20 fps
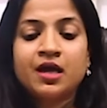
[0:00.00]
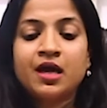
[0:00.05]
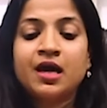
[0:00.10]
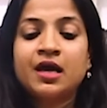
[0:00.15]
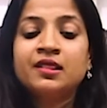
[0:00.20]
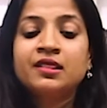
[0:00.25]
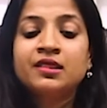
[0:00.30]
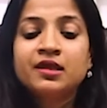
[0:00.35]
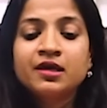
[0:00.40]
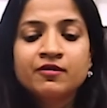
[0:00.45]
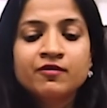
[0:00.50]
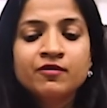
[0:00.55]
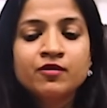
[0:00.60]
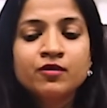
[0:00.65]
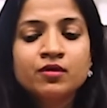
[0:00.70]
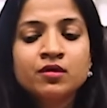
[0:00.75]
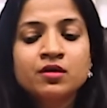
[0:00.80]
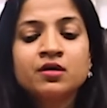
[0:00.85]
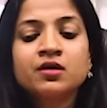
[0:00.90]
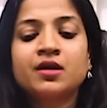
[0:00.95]
And
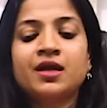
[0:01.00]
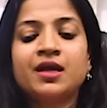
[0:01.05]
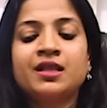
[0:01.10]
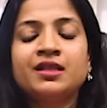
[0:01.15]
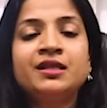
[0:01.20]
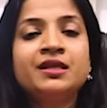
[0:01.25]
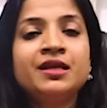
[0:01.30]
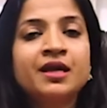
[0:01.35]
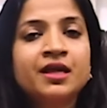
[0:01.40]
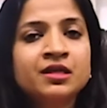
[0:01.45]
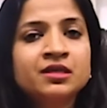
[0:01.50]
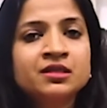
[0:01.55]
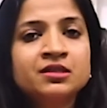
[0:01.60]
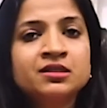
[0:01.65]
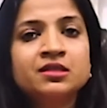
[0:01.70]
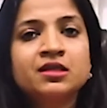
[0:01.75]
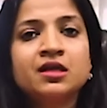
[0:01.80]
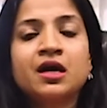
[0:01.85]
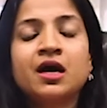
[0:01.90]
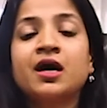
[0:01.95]
therefore, at the
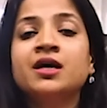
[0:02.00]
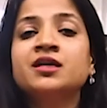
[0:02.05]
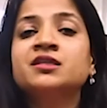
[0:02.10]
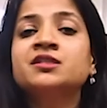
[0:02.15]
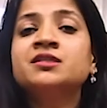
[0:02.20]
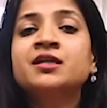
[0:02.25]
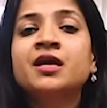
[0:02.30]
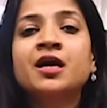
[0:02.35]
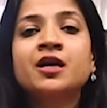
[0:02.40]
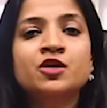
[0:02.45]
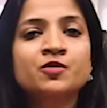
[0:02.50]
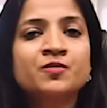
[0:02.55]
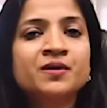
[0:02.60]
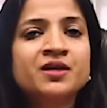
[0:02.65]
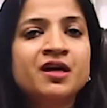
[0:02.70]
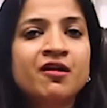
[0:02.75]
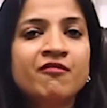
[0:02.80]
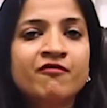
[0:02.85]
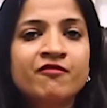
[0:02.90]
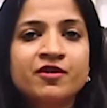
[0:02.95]
end, I just had to be
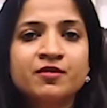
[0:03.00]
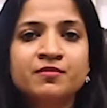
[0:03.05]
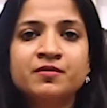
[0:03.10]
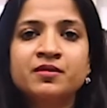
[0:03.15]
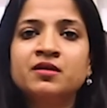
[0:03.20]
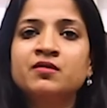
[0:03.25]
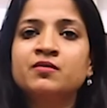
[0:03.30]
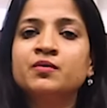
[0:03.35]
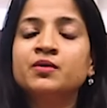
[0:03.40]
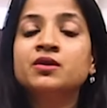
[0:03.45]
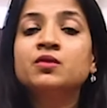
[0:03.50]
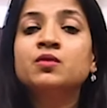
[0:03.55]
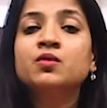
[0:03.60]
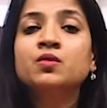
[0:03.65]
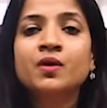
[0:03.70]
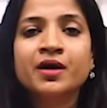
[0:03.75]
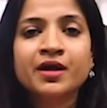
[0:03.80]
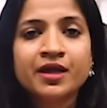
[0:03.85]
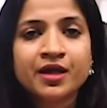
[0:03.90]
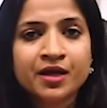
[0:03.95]
comfortable with
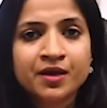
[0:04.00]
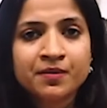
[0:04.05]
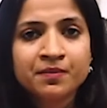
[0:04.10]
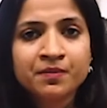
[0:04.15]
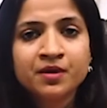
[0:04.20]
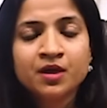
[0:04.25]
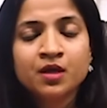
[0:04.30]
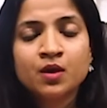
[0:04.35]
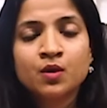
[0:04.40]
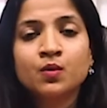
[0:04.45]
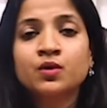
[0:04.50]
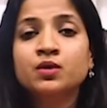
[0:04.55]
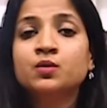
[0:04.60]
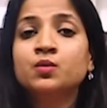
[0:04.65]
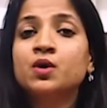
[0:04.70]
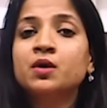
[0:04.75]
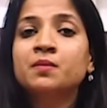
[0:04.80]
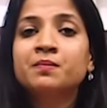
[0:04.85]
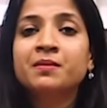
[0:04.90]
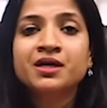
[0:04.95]
who I am, with
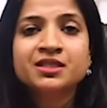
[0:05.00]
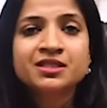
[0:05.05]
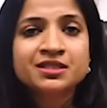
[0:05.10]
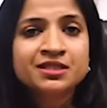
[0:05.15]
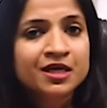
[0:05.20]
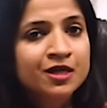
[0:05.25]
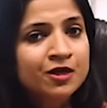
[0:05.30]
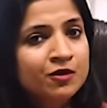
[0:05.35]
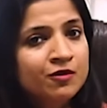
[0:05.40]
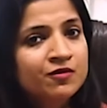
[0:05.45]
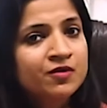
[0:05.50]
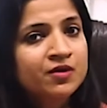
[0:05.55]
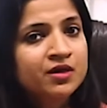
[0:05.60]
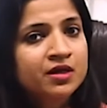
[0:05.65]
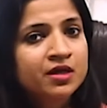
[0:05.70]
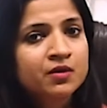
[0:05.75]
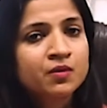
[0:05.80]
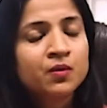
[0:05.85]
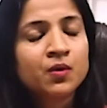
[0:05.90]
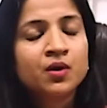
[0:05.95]
what my style of
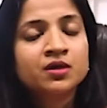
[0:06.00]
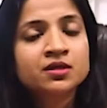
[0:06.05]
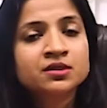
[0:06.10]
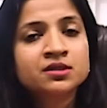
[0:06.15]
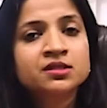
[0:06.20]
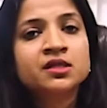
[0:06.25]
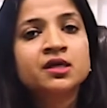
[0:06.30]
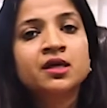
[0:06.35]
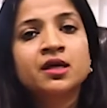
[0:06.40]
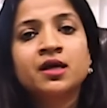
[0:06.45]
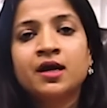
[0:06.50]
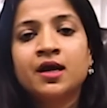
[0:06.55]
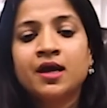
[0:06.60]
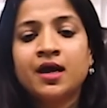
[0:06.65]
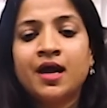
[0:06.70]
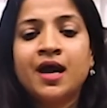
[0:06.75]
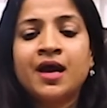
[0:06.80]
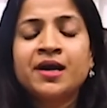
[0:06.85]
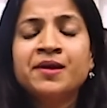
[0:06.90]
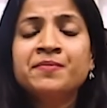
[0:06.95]
working was,
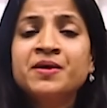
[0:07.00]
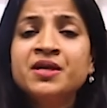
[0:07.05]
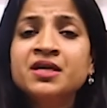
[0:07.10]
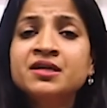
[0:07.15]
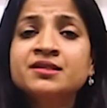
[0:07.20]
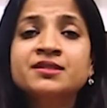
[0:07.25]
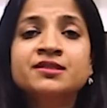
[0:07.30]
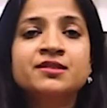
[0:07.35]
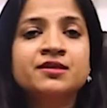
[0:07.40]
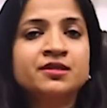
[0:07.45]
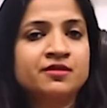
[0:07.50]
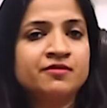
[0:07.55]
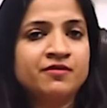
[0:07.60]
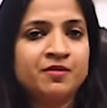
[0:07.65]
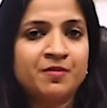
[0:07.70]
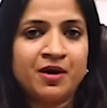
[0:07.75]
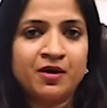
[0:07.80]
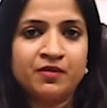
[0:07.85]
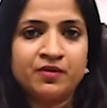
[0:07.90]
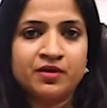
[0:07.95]
and be assertive
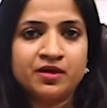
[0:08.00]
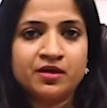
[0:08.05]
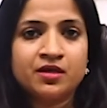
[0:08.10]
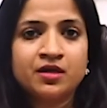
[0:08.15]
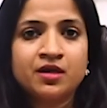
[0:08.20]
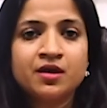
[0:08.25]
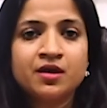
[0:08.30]
about it,